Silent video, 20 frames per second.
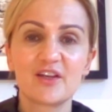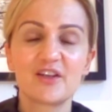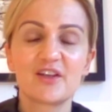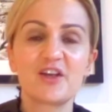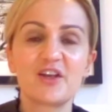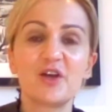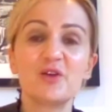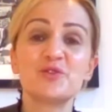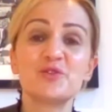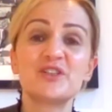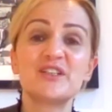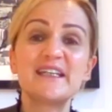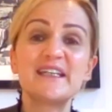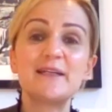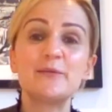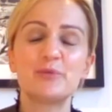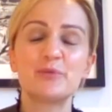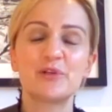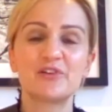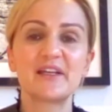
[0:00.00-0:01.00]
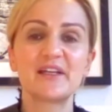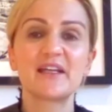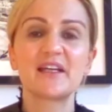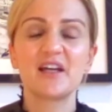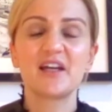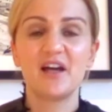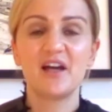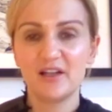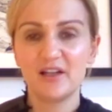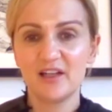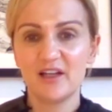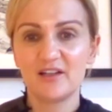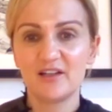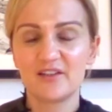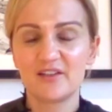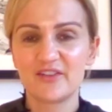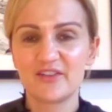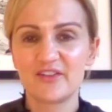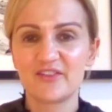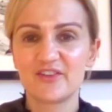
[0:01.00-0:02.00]
go deeper in color
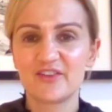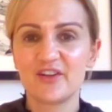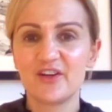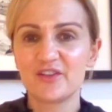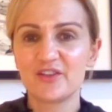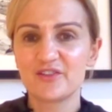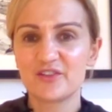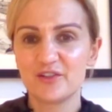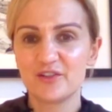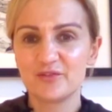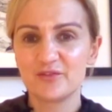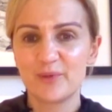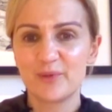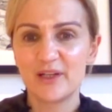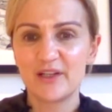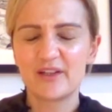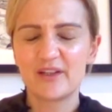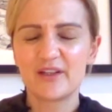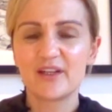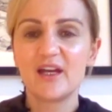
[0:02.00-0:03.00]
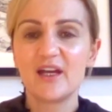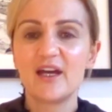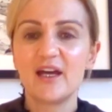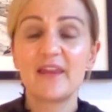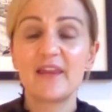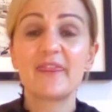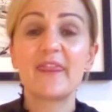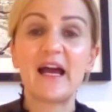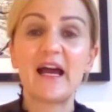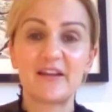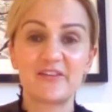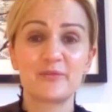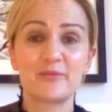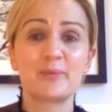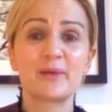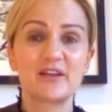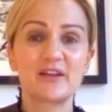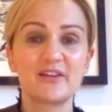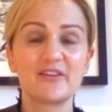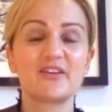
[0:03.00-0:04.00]
to start off with and that's
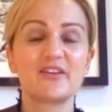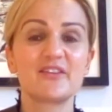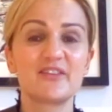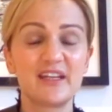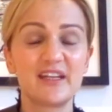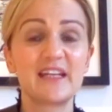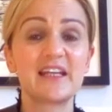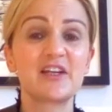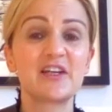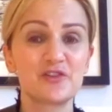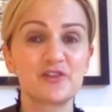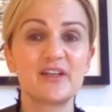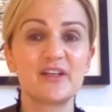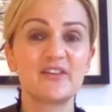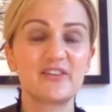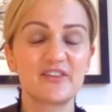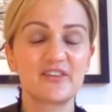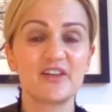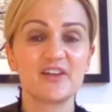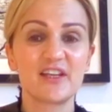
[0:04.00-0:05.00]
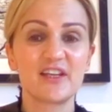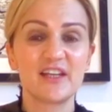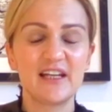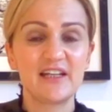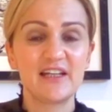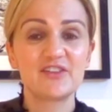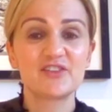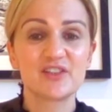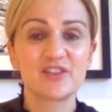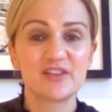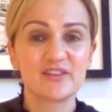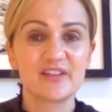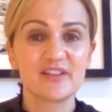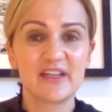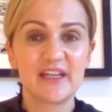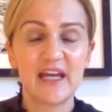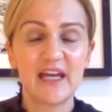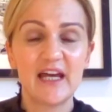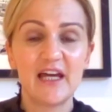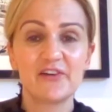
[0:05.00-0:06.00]
because there's an increased circulation to
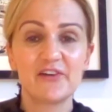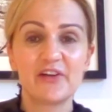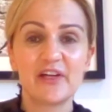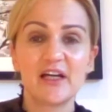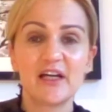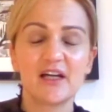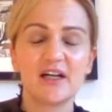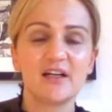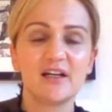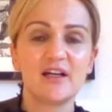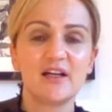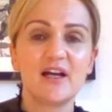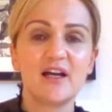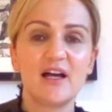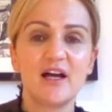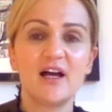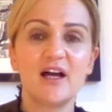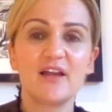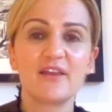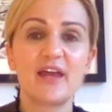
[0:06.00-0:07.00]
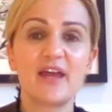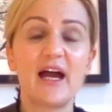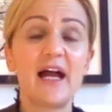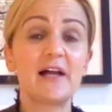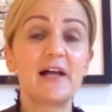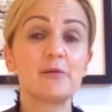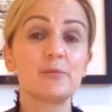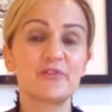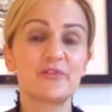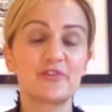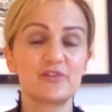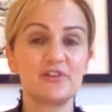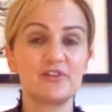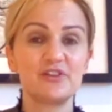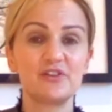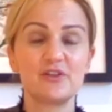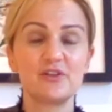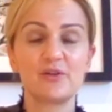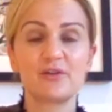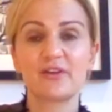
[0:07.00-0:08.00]
the area uh, that helps to
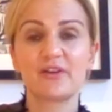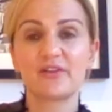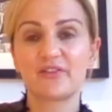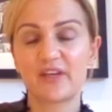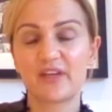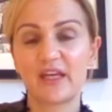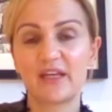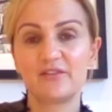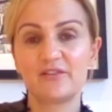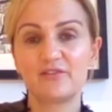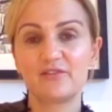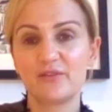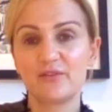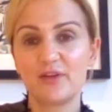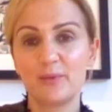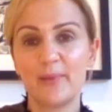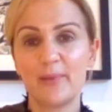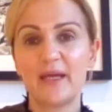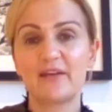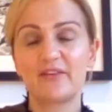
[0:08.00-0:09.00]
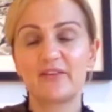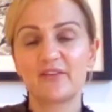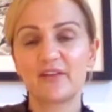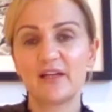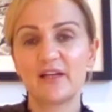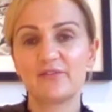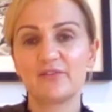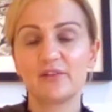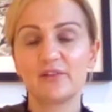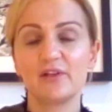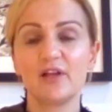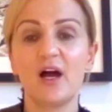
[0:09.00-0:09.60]
renew the skin from the base level